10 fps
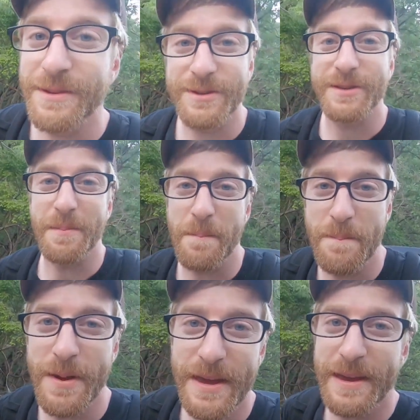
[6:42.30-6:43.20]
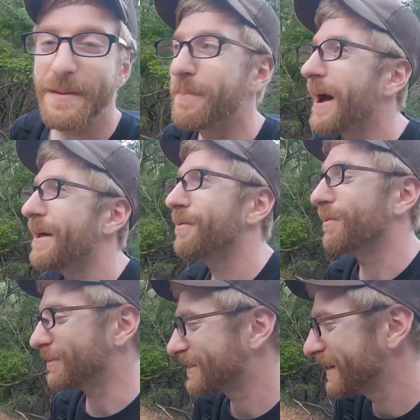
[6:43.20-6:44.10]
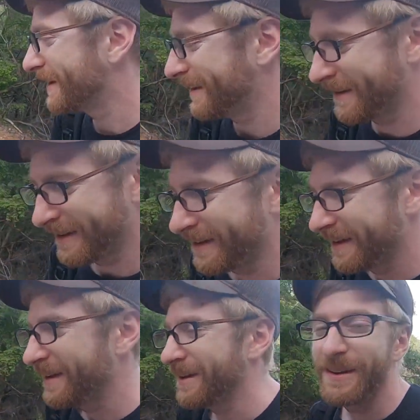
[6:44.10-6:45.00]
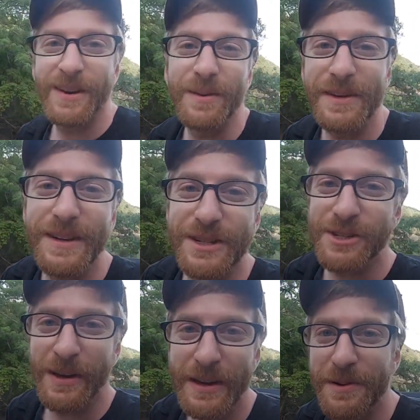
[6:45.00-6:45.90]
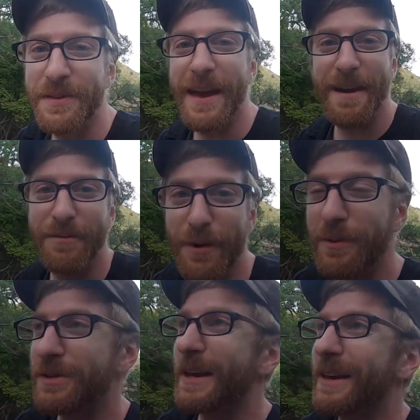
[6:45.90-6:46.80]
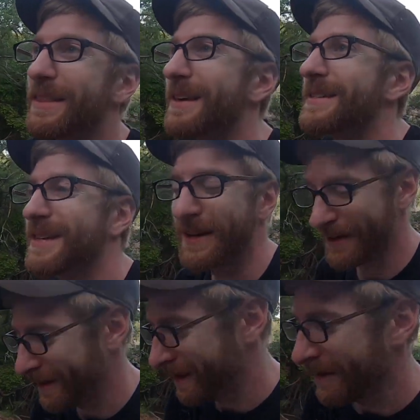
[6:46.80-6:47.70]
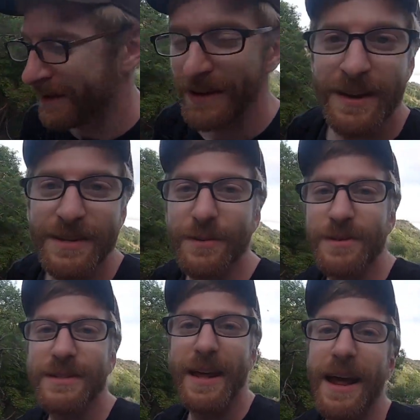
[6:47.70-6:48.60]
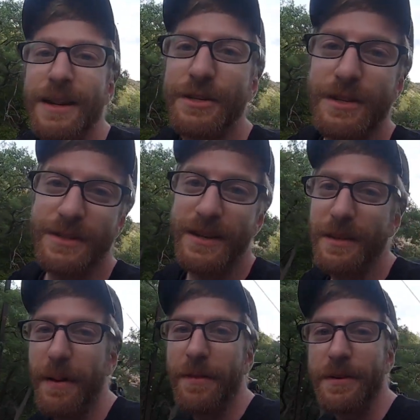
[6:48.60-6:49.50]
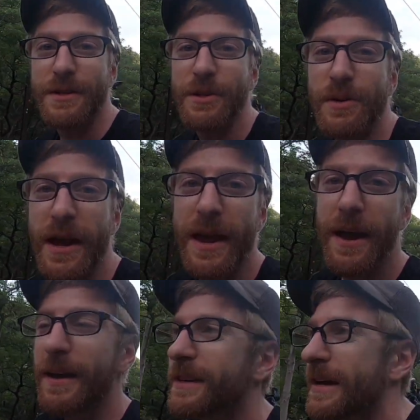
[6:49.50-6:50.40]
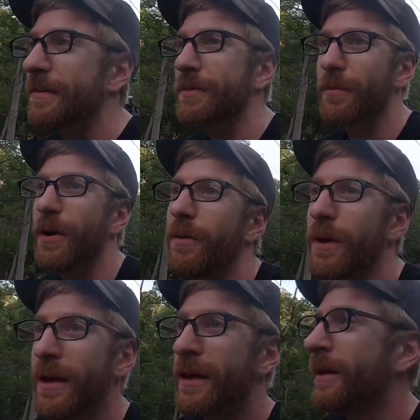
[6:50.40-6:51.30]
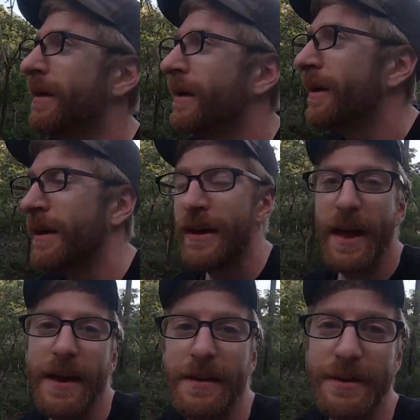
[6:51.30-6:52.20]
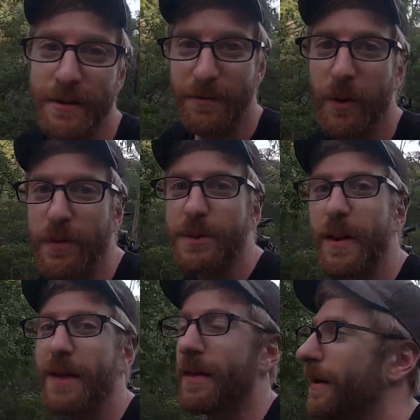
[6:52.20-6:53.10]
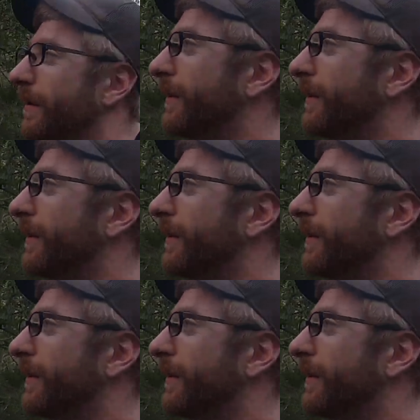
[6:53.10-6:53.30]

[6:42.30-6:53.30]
are some big potholes. Only in Australia would they have roads like this. So instead I just did about the 2K hike down the road and to Florence Bay there.